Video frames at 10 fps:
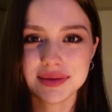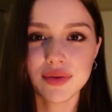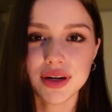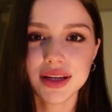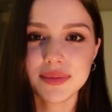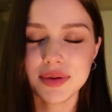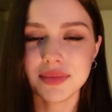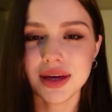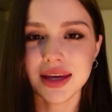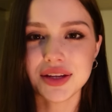We're gonna be
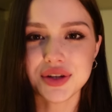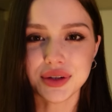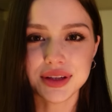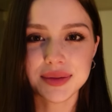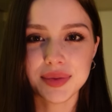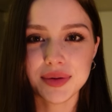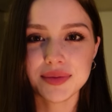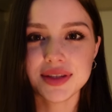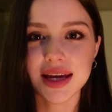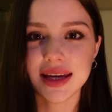making chocolate
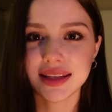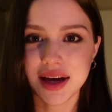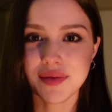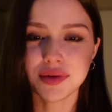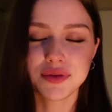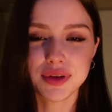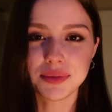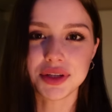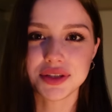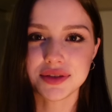bombs and I will film
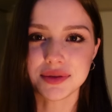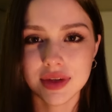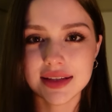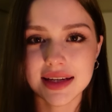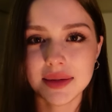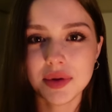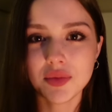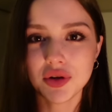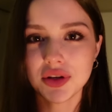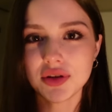it too. It's gonna be
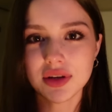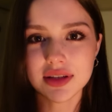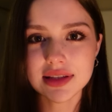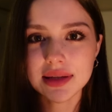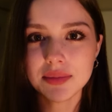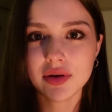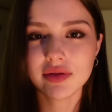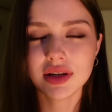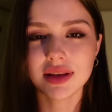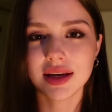more New Year
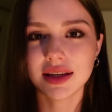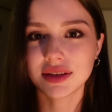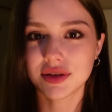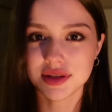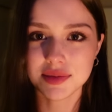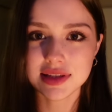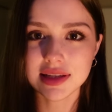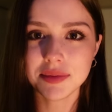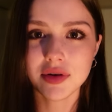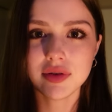sleepover than Christmas
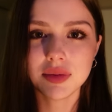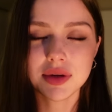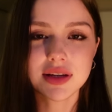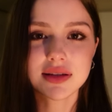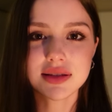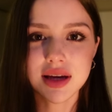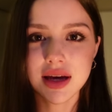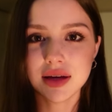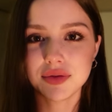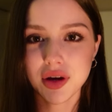sleepover because
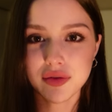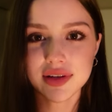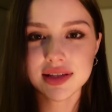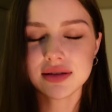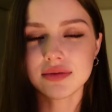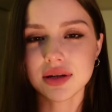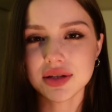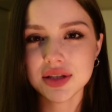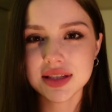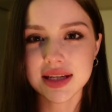three of us are
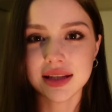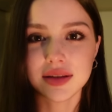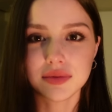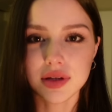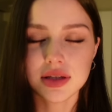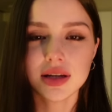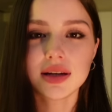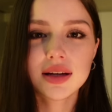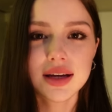Russians and in Russia,